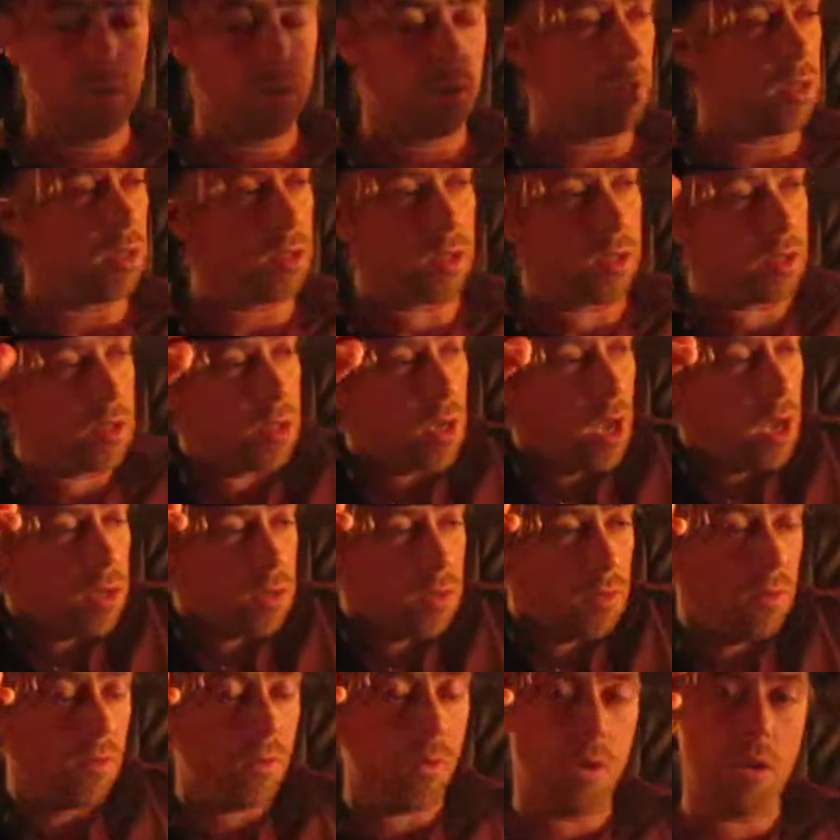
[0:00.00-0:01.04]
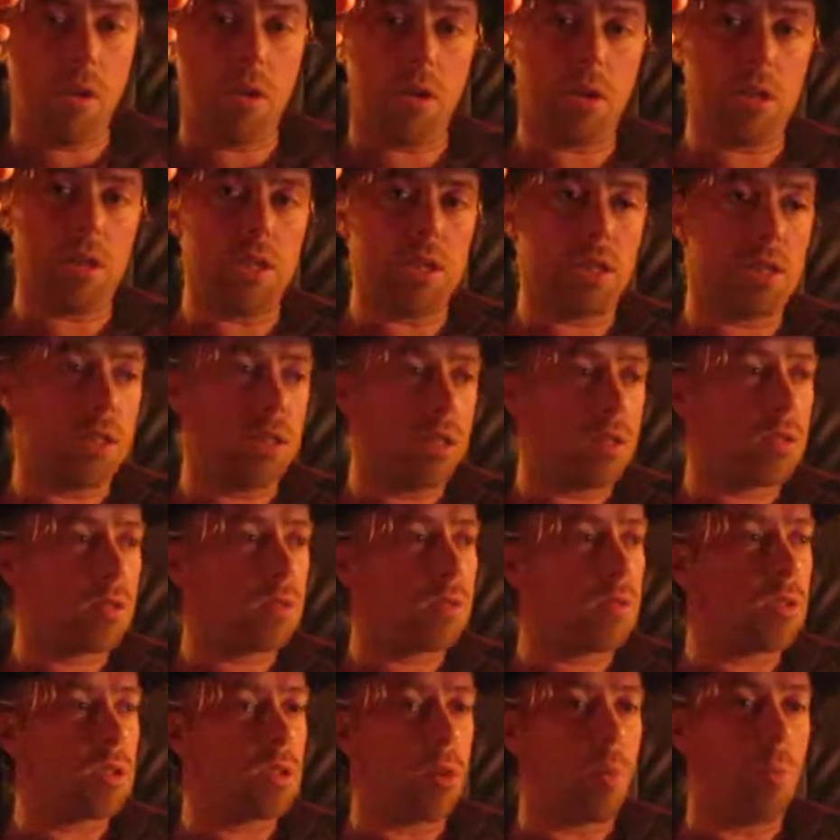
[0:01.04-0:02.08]
It just doesn't work. It's
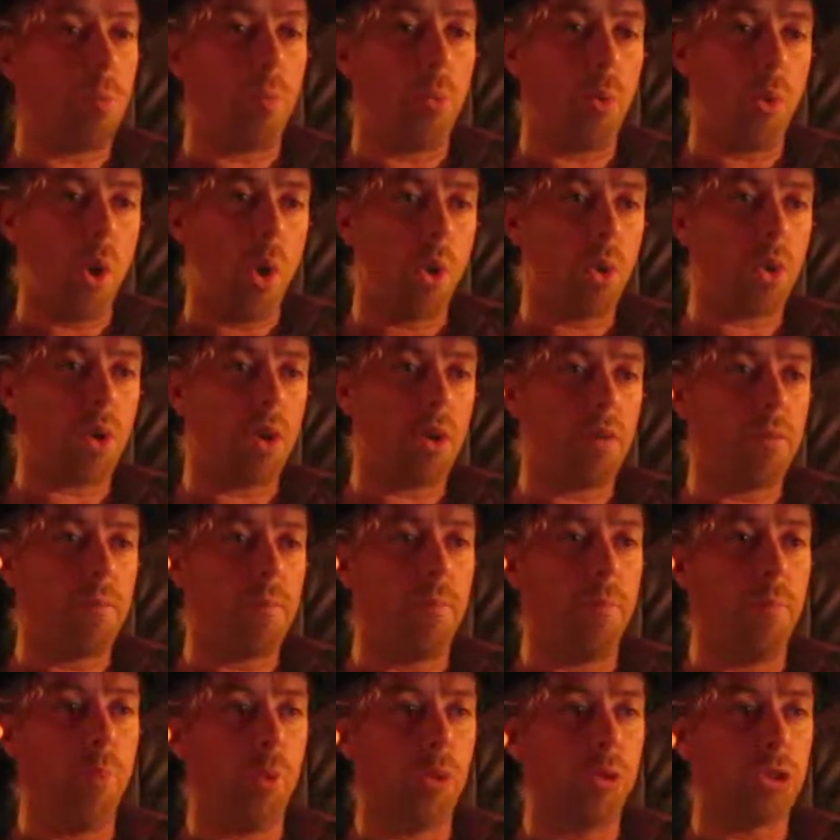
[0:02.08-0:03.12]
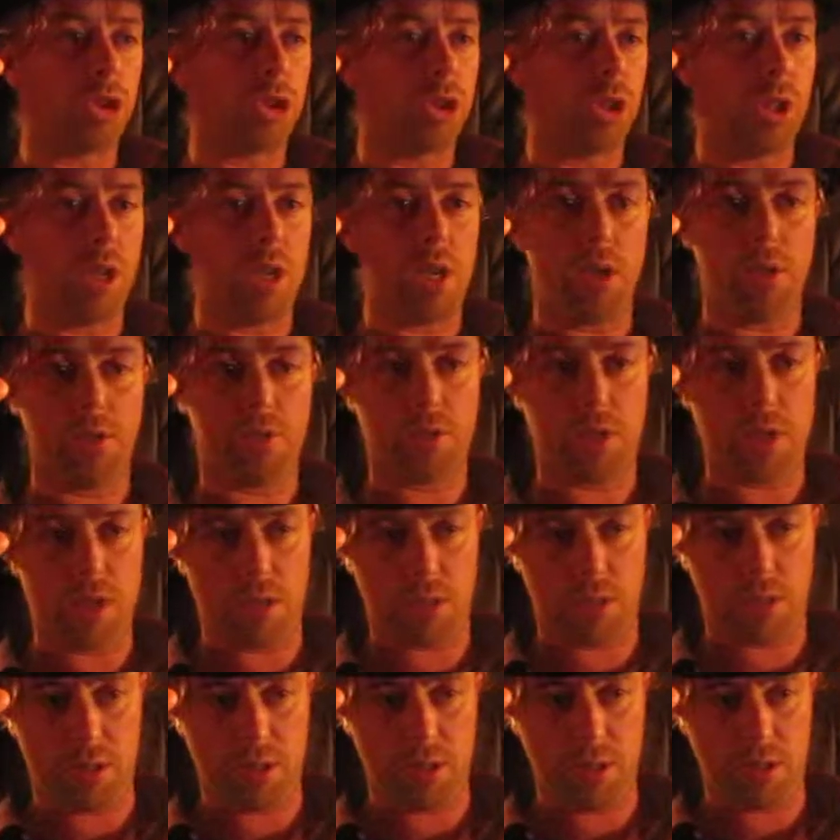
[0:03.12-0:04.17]
a broken bullshit healthcare
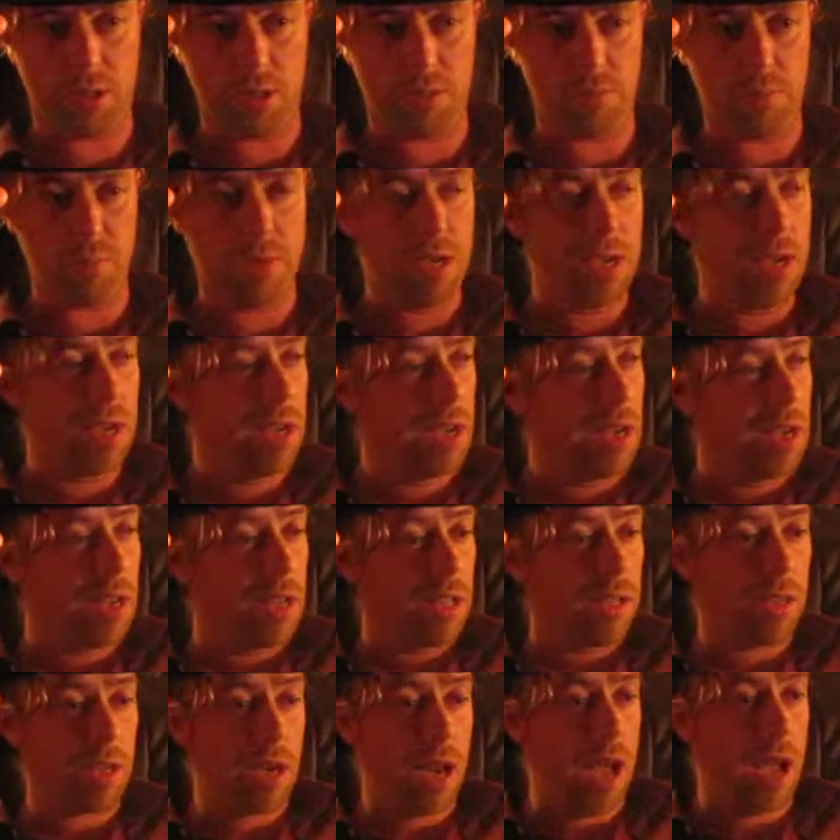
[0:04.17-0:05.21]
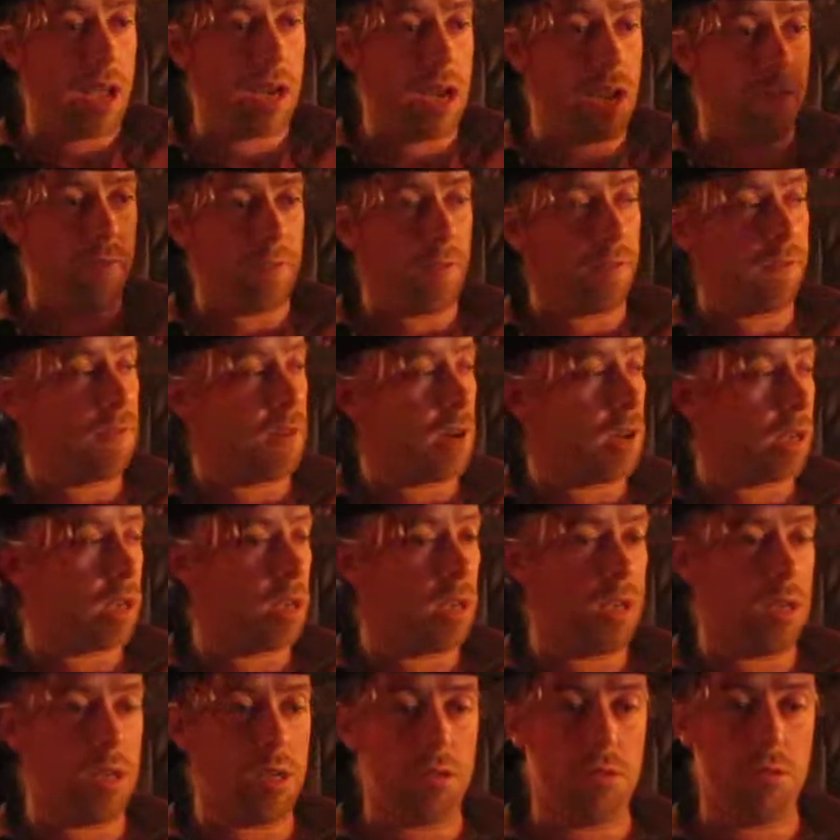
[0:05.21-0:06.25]
system that I never
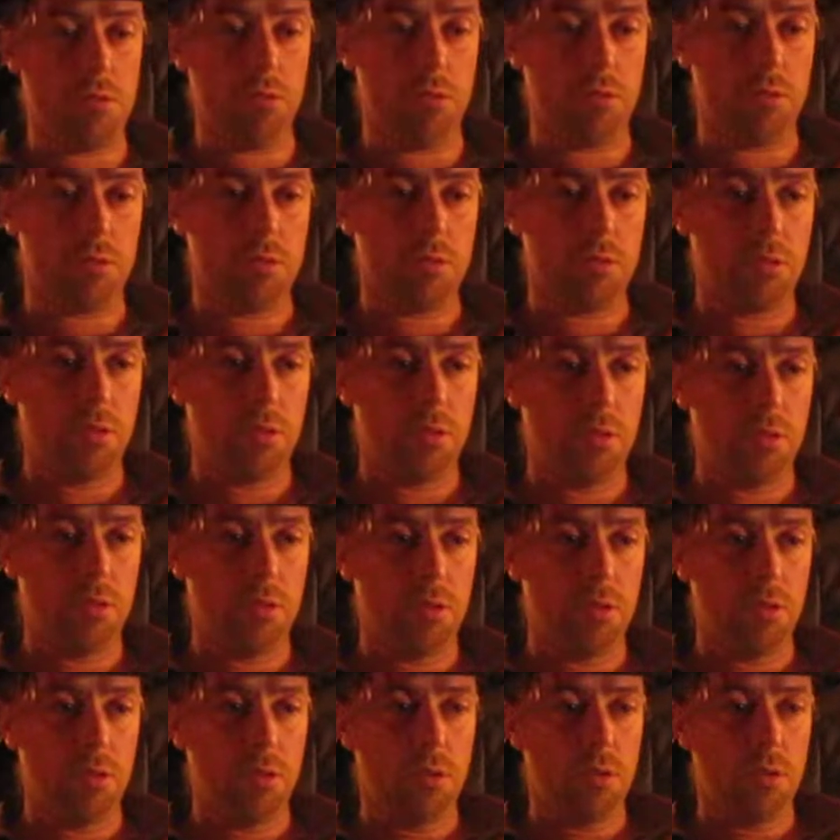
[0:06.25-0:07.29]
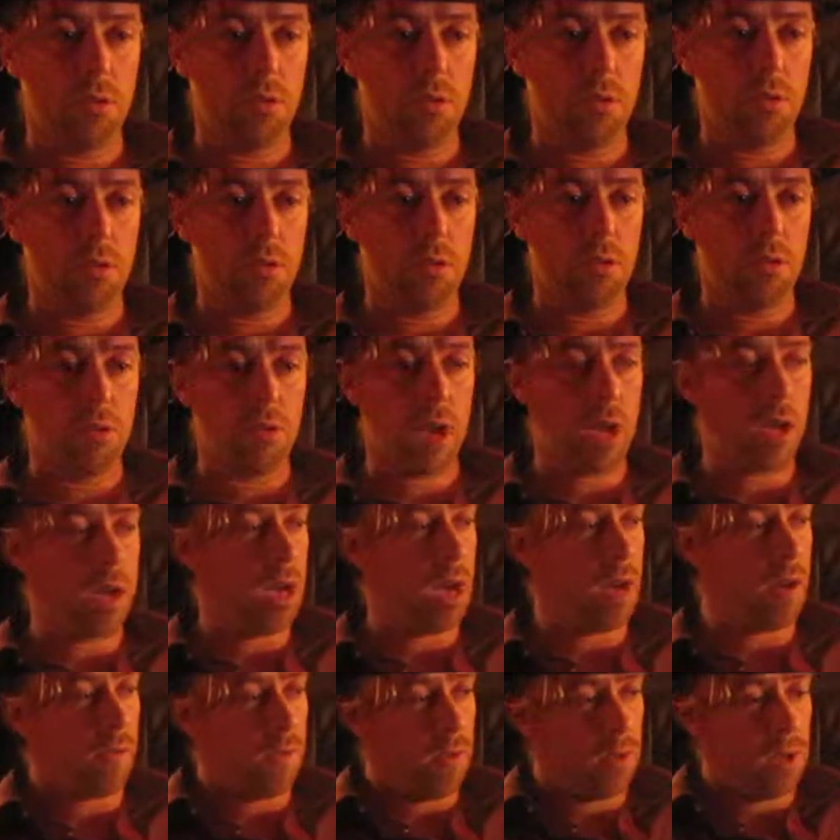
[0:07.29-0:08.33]
fucking use. I've
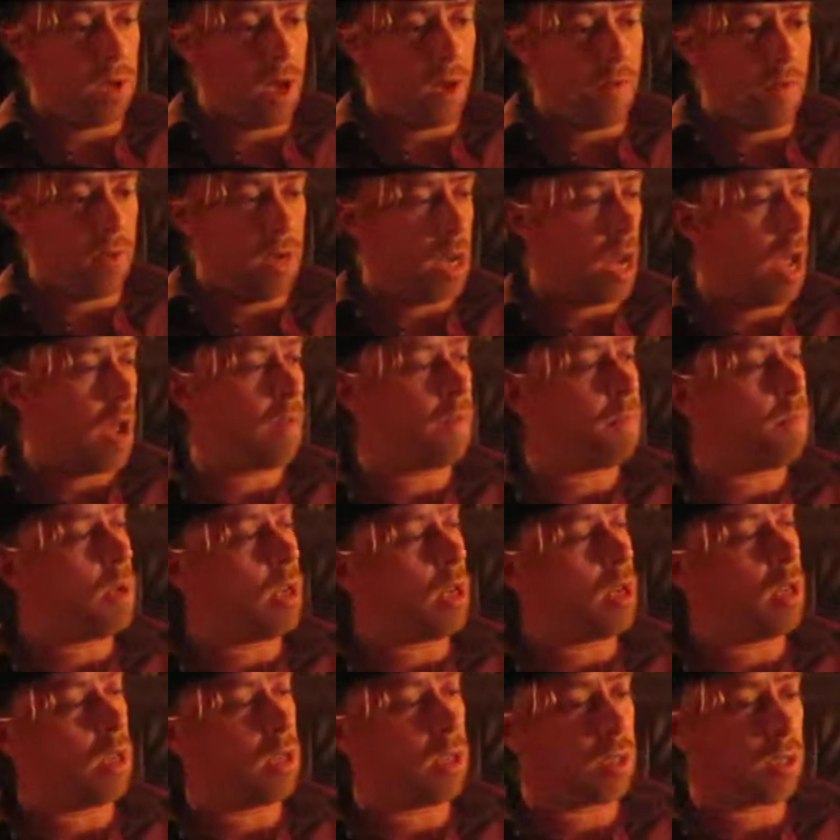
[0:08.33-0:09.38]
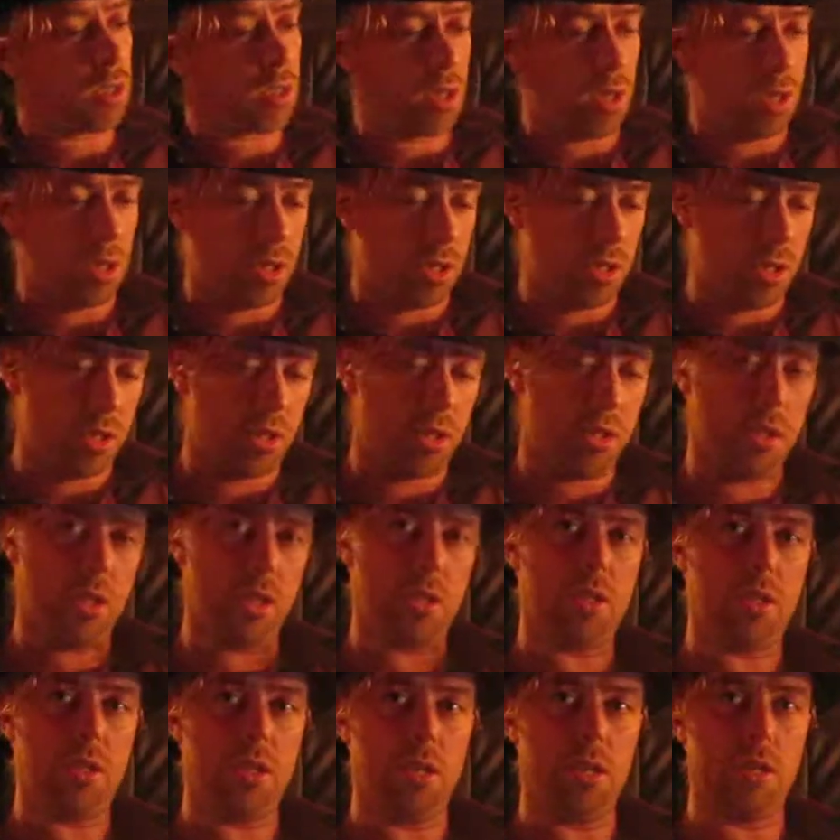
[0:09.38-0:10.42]
been in this country
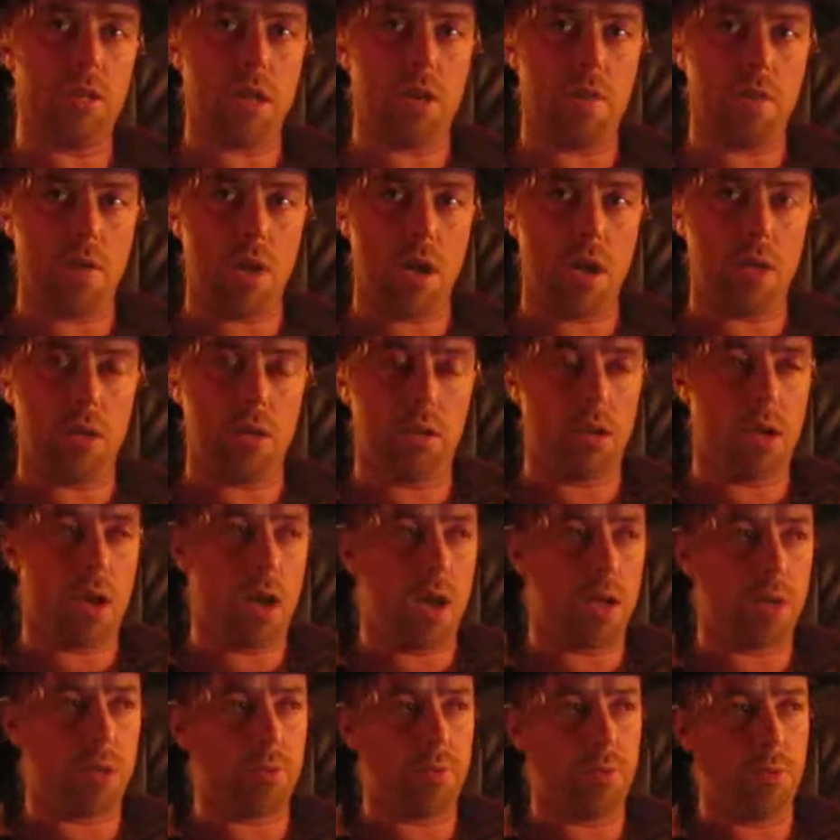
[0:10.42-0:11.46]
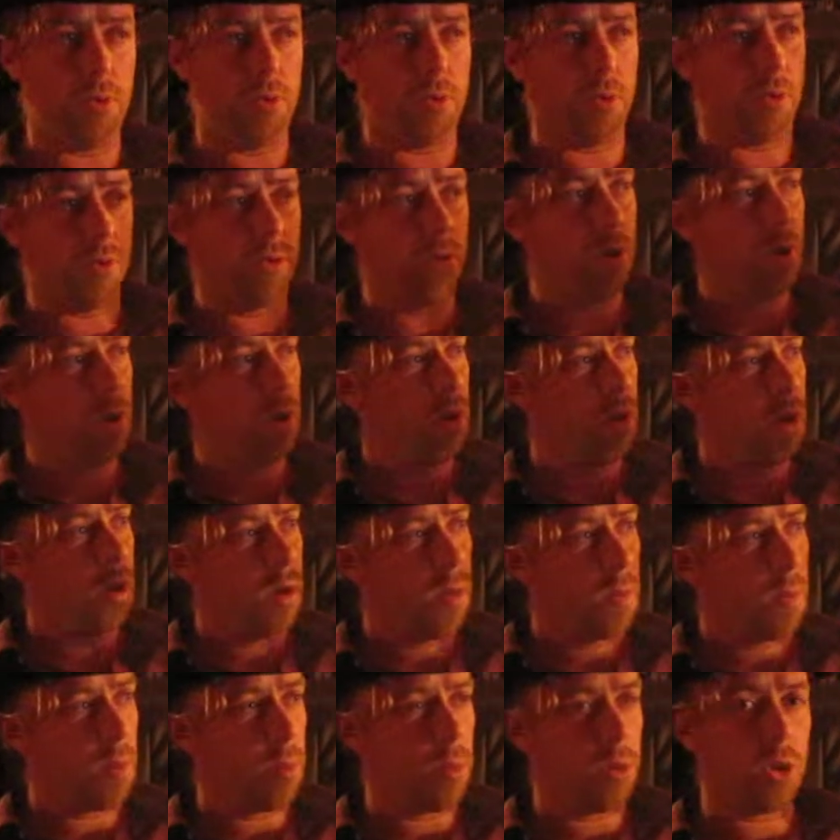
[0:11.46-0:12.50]
6 years. I've gone to the hospital
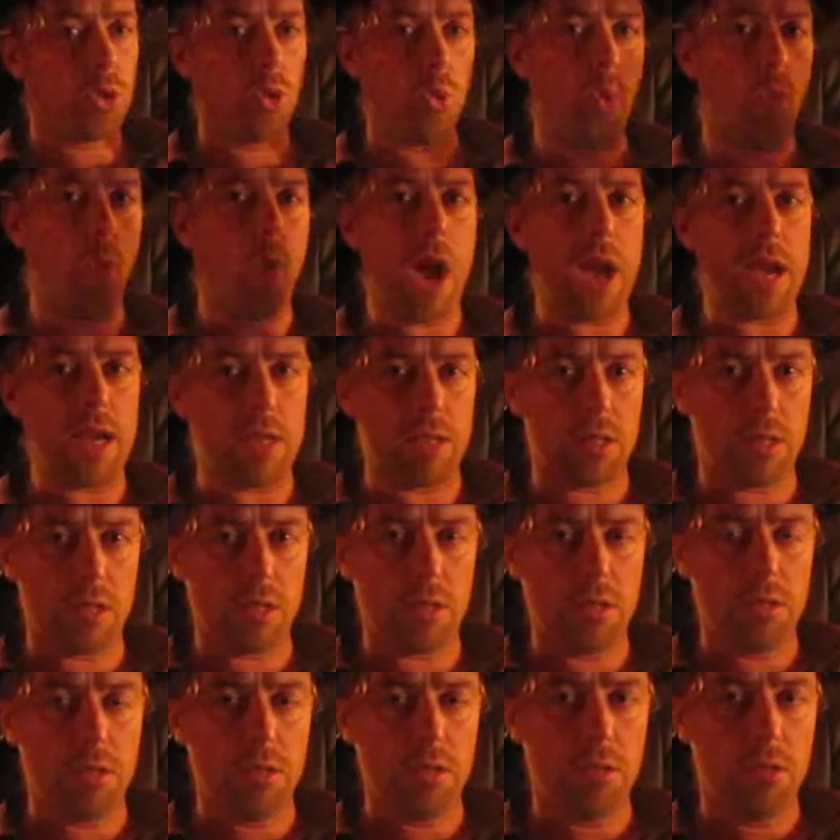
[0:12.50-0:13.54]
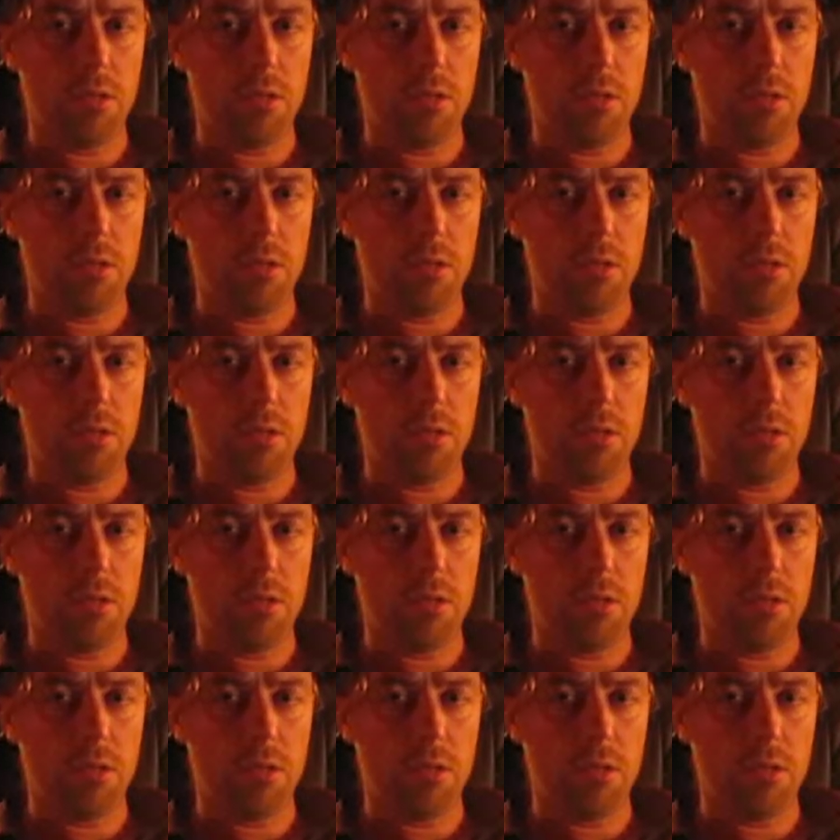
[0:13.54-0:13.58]
maybe twice.